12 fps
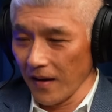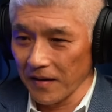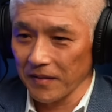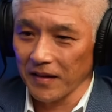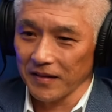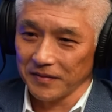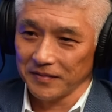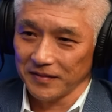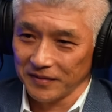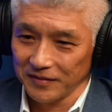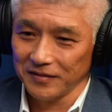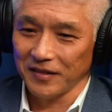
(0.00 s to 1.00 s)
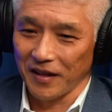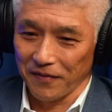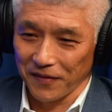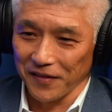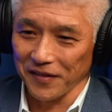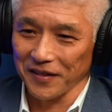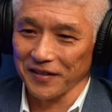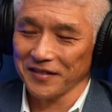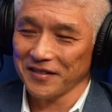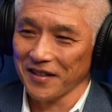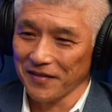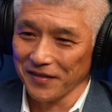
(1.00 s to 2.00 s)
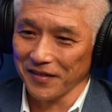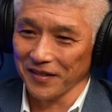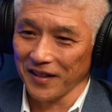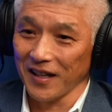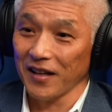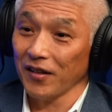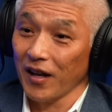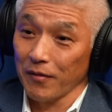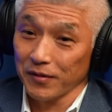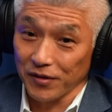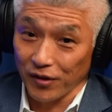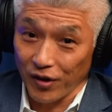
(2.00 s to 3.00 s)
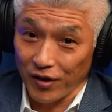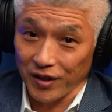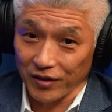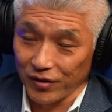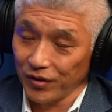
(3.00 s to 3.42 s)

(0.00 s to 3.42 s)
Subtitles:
Yeah, I definitely. And I was learning